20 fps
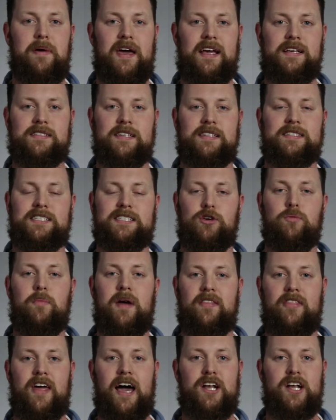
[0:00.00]
basis. You
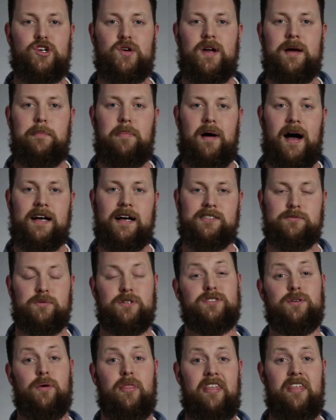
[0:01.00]
made that trip
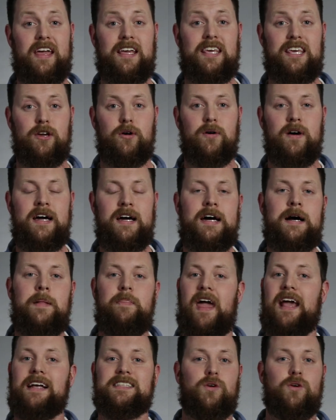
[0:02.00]
possible, so thank you.
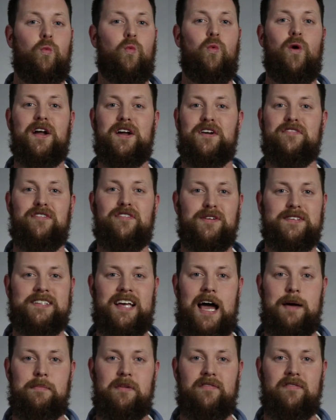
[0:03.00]
Hey, it's a wonderful
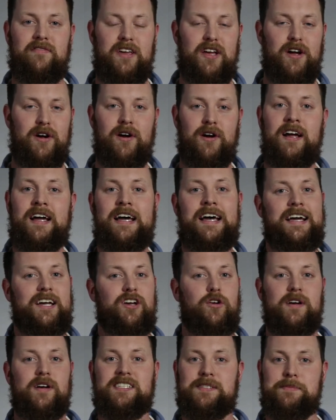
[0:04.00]
time of year,
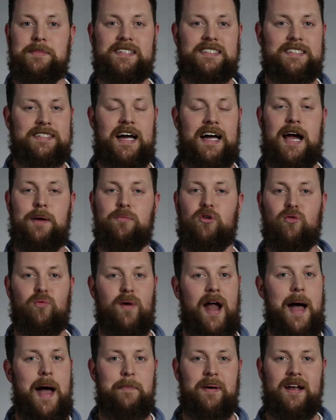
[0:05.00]
Christmas time. We're
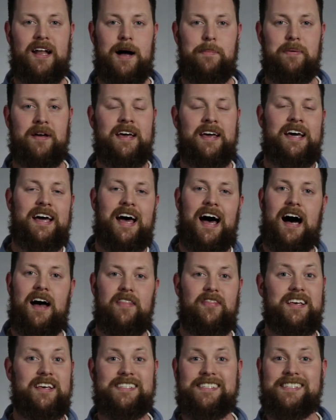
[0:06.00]
wrapping up uh,
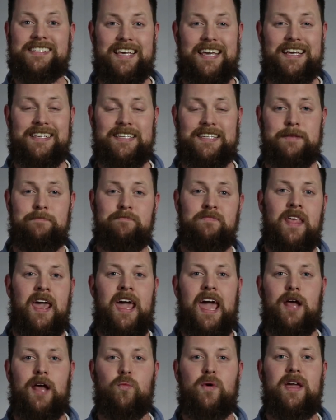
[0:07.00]
this season,
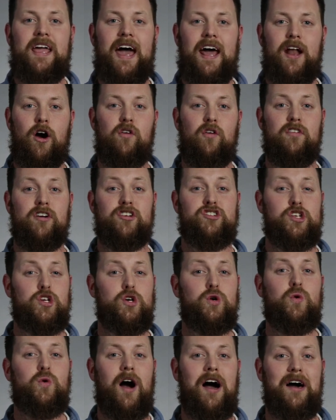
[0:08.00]
and we had over
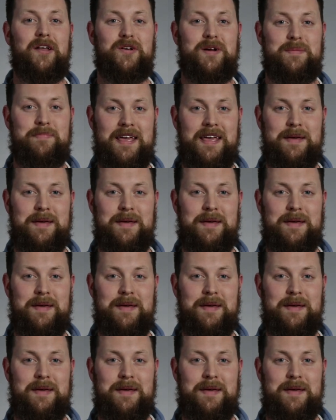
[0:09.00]
200